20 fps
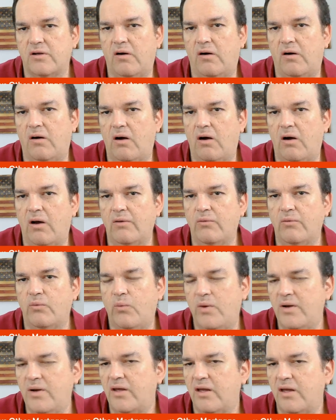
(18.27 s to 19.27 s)
on
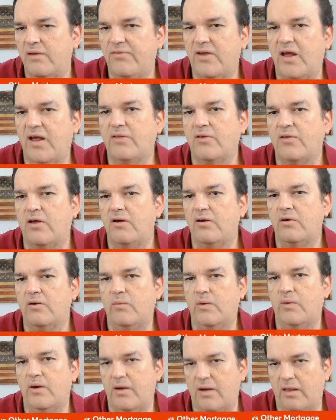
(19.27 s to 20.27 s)
when to get a VA loan
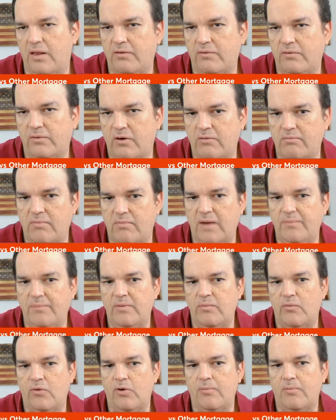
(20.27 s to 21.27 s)
and when another loan might
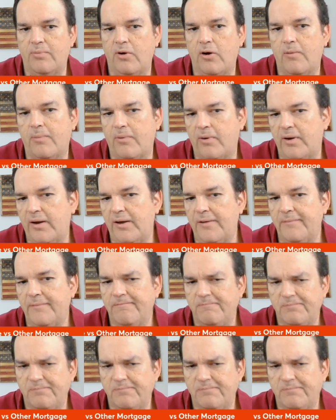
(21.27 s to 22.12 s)
be more appropriate.